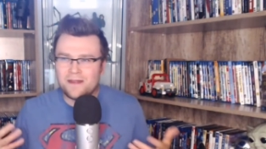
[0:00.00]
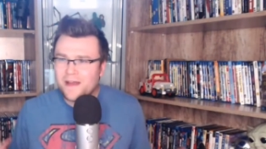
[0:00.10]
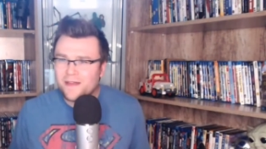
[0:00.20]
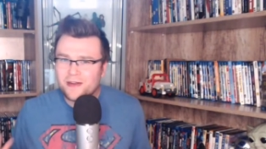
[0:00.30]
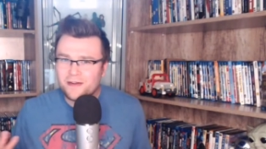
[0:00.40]

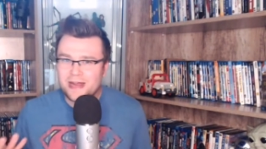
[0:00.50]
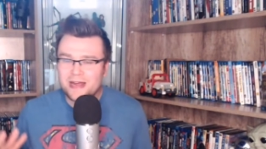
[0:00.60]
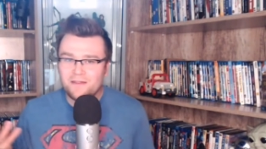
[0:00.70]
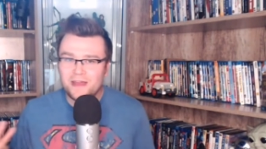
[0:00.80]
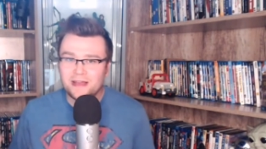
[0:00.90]
now they don't
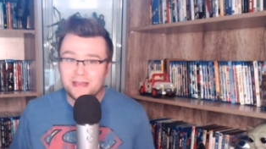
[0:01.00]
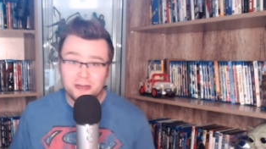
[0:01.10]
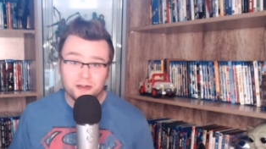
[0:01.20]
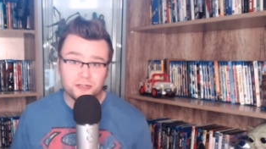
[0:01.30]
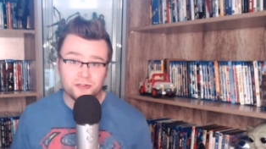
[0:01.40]
have that
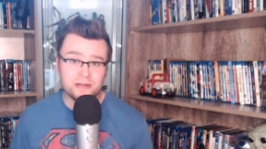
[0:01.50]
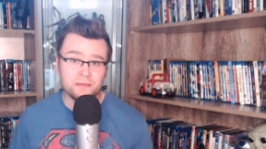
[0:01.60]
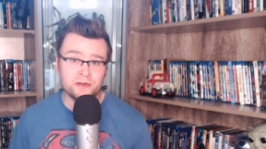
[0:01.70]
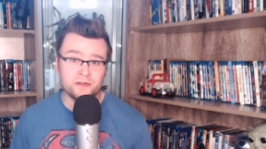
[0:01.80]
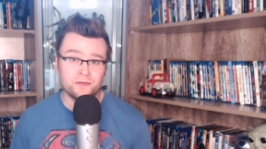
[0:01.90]
character
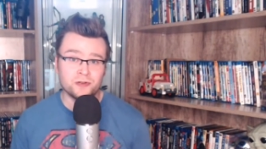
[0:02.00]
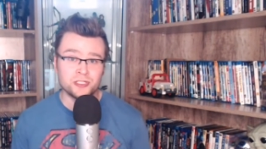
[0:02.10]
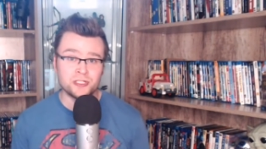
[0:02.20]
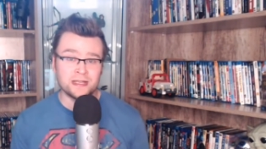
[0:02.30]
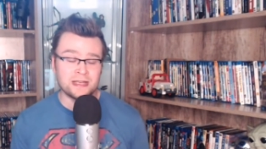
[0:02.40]
anymore, unfortunately.